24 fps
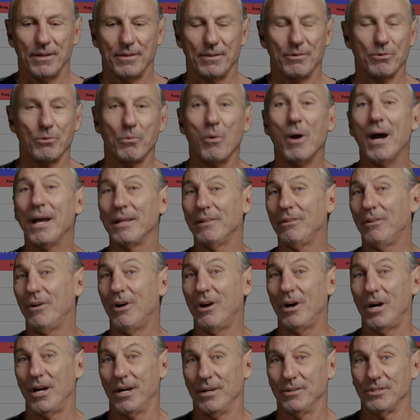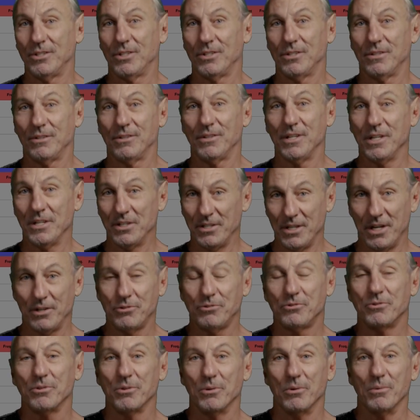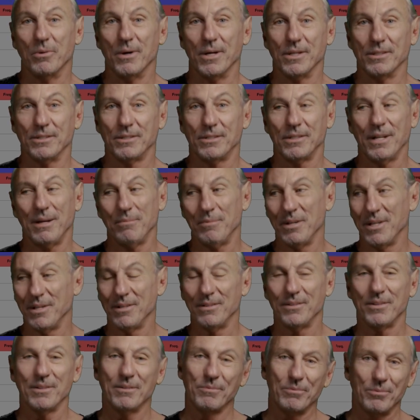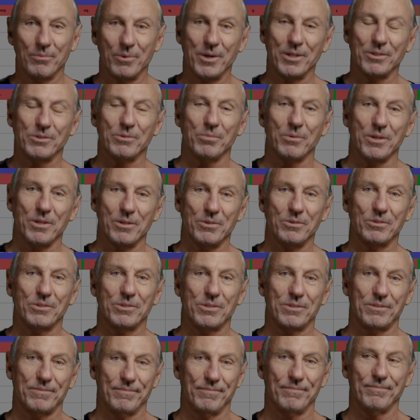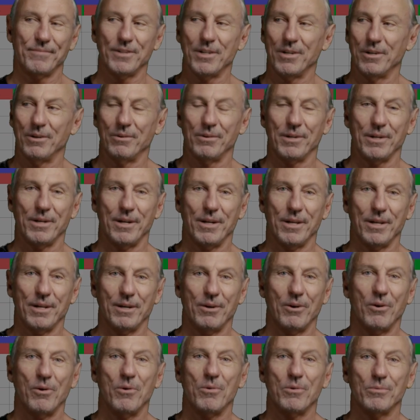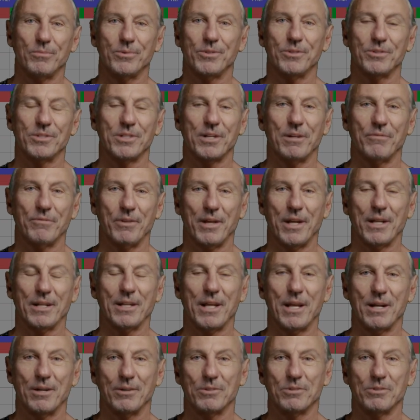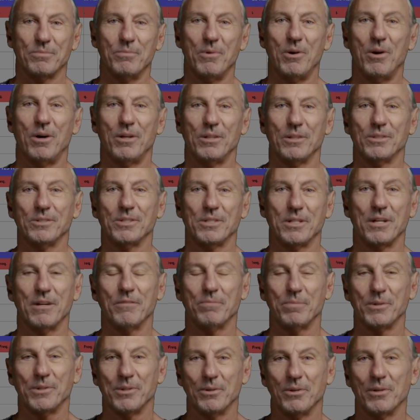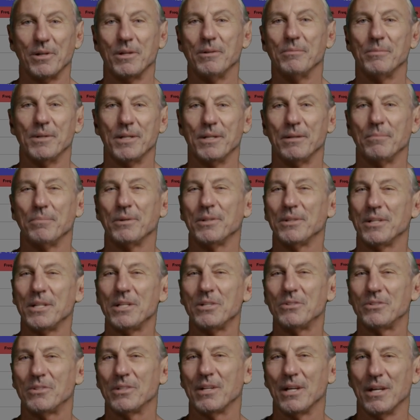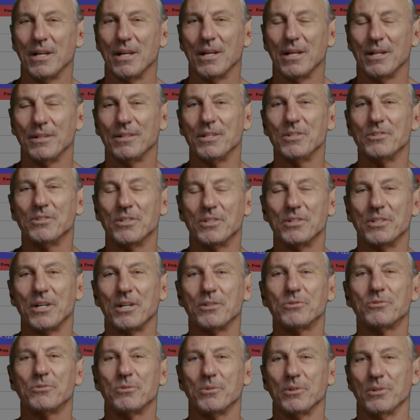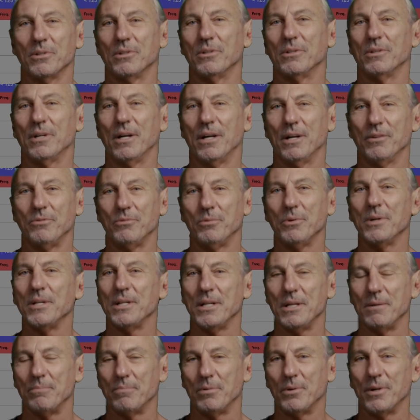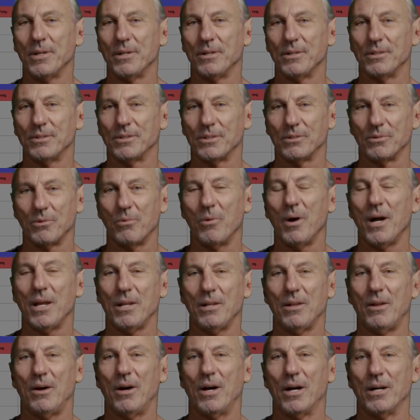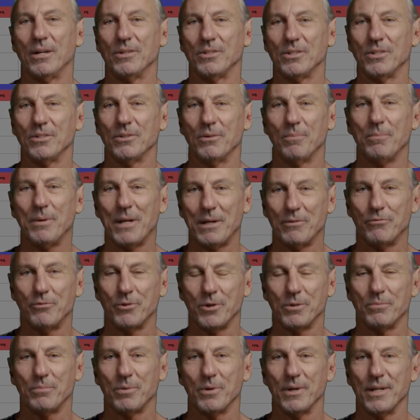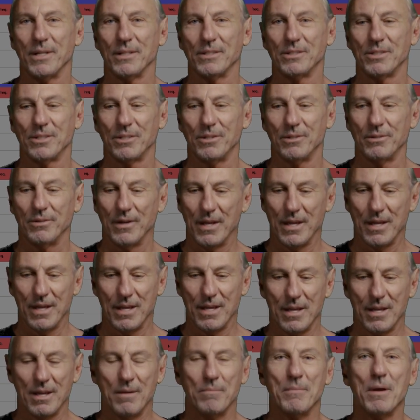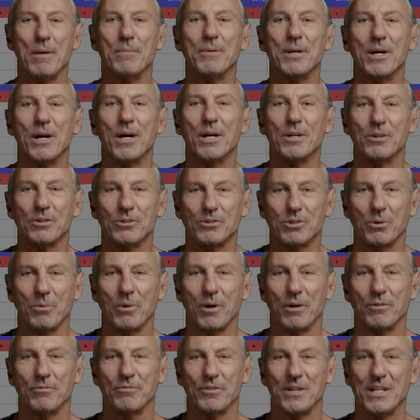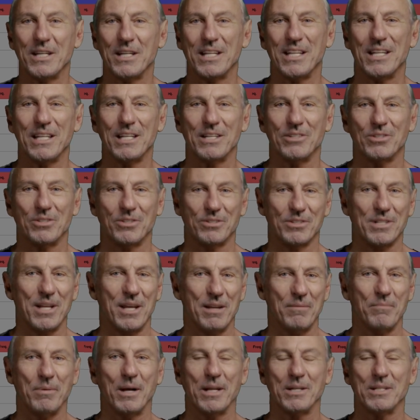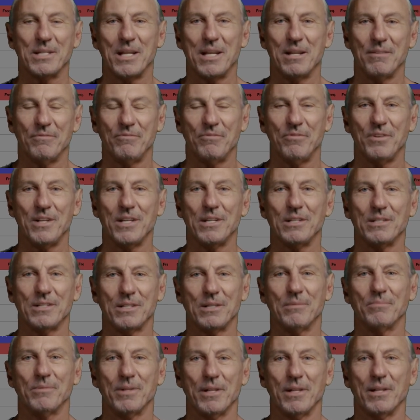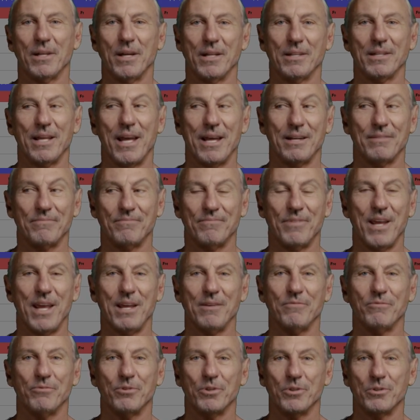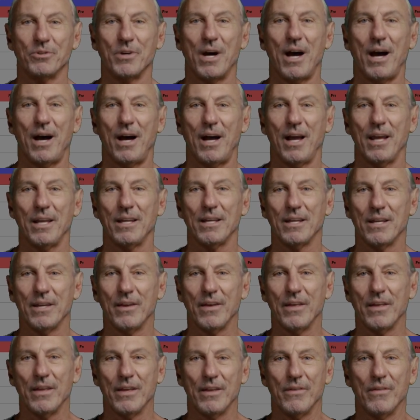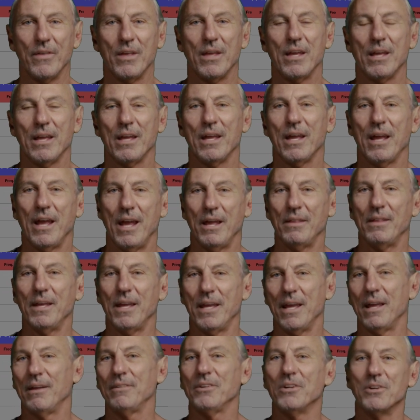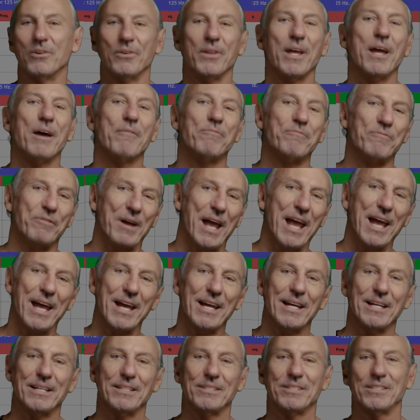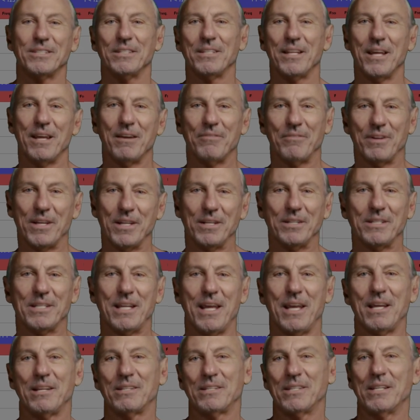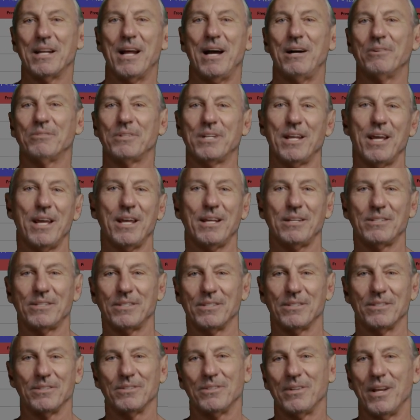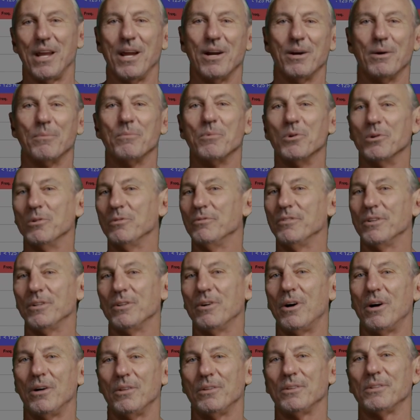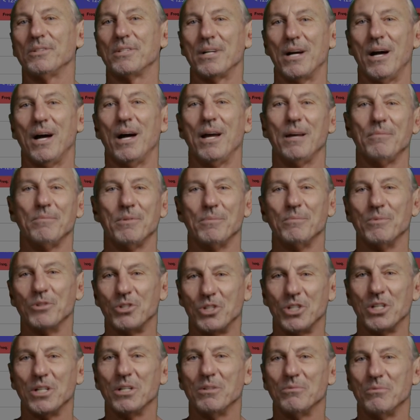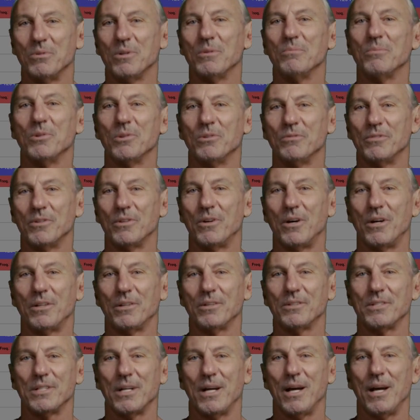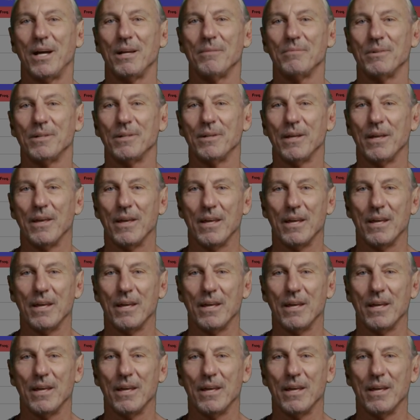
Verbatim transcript: They're quite large, the industrial ones. I mean, the ones we use, you know, in, in our homes and stuff like that are small and stuff, but they're limited. But these these industrial uh, 3D printers are quite large, you know, big footprint. So maybe 100 square feet each, 10 by 10 feet, something like that, eight foot high. And they, you know, they have fans and they have intakes and outtakes and air moving all the time and machinery moving all the time. And